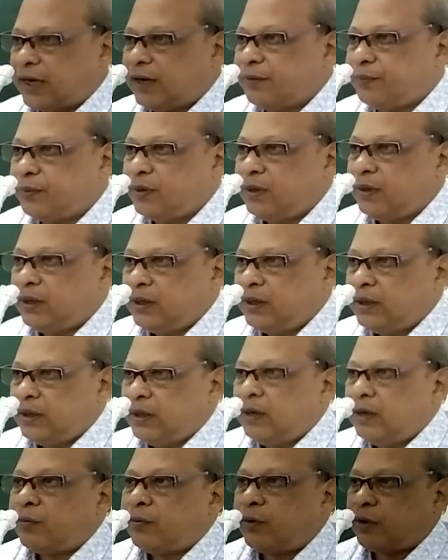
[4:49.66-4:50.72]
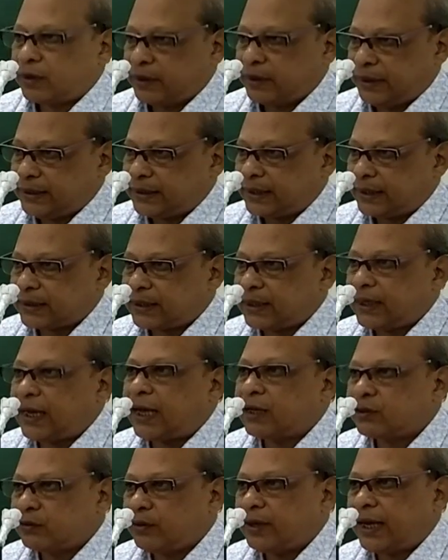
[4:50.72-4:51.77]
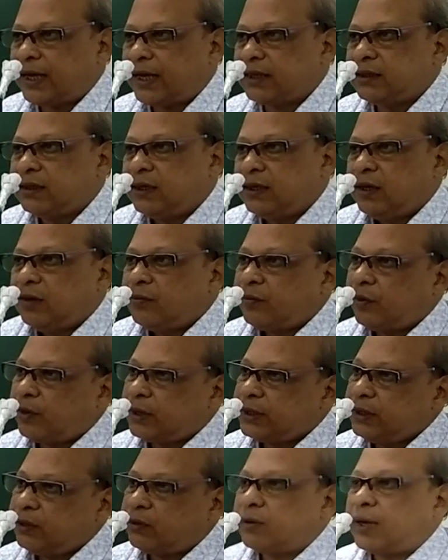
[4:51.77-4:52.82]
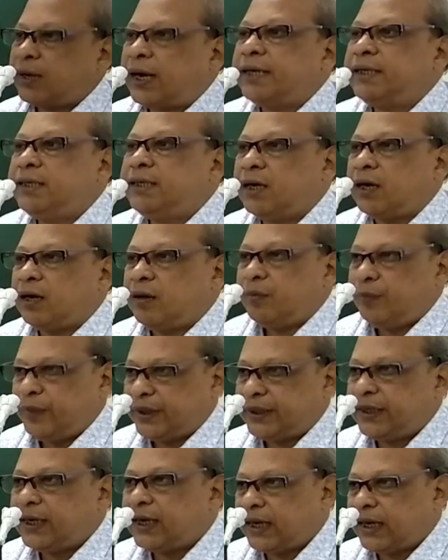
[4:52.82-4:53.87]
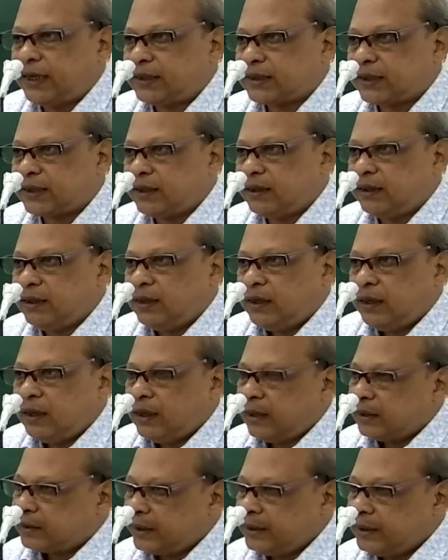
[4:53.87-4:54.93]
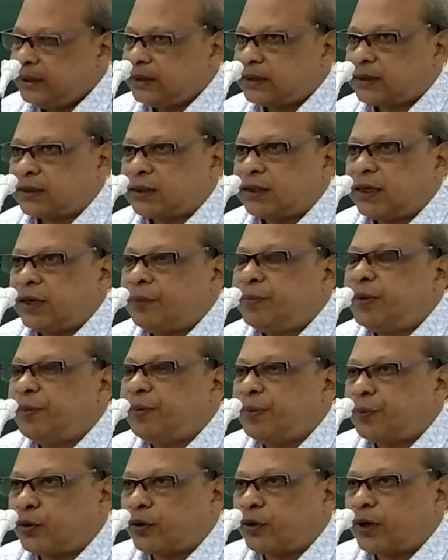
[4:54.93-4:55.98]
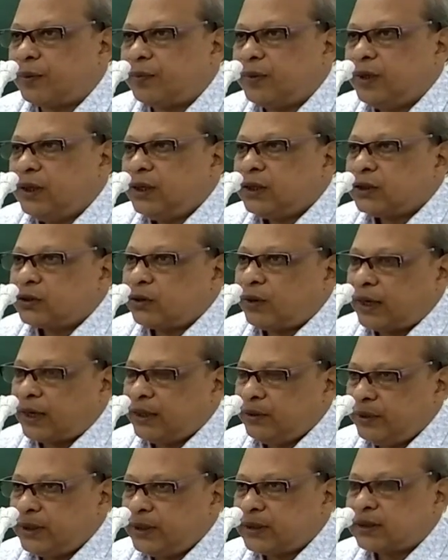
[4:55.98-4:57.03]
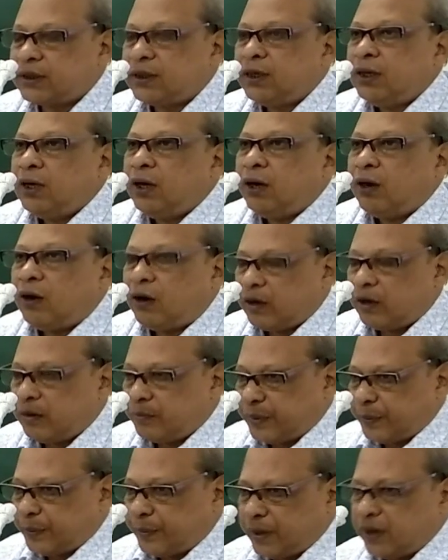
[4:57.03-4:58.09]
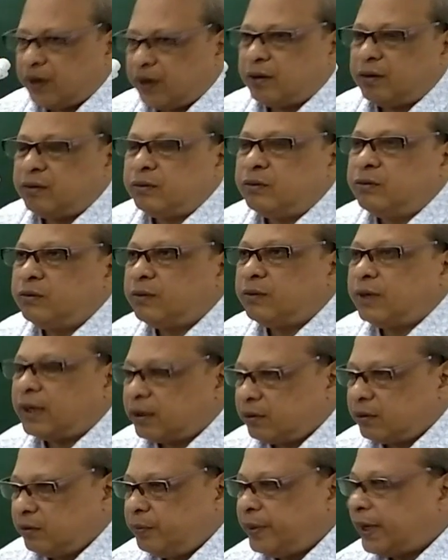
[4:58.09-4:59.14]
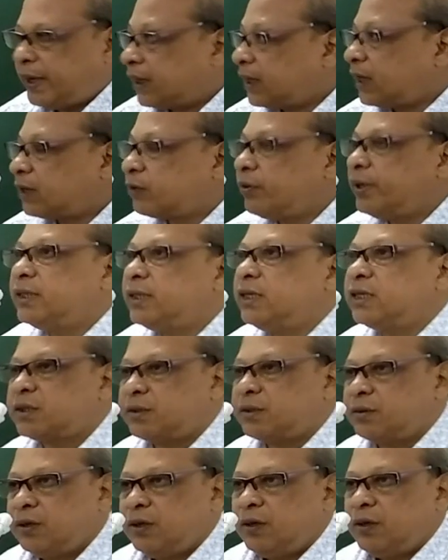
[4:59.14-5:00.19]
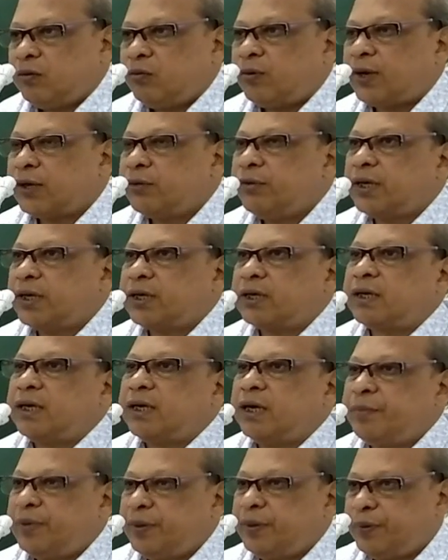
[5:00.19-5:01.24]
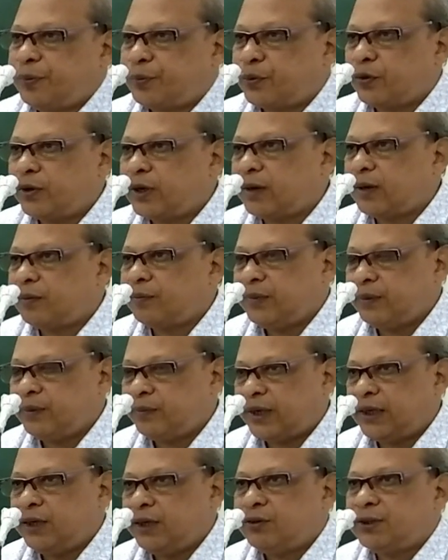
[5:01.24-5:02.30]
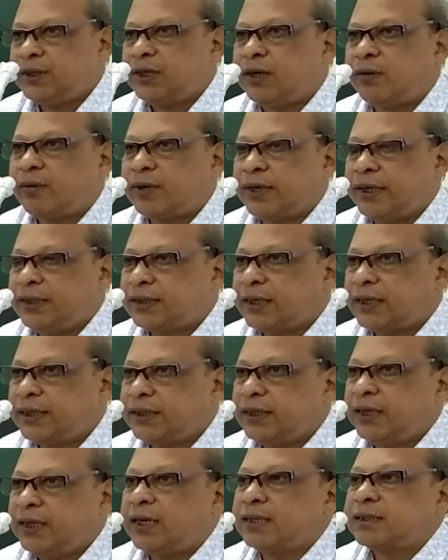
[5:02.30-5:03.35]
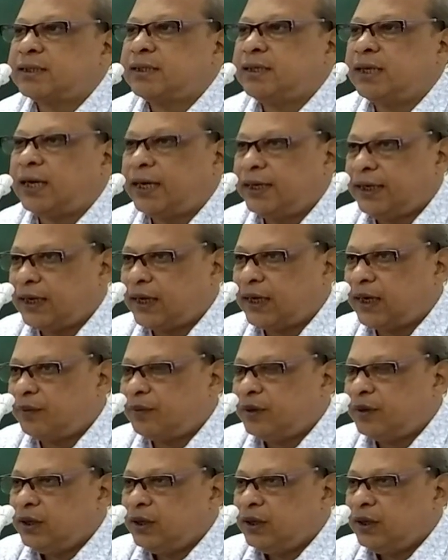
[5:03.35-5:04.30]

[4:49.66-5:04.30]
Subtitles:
help for discussion as well as for your idea materialization in this FDP program. So I wish all people who are to be undergoing this 1 week FDP program by using our HIT AICT Idea Lab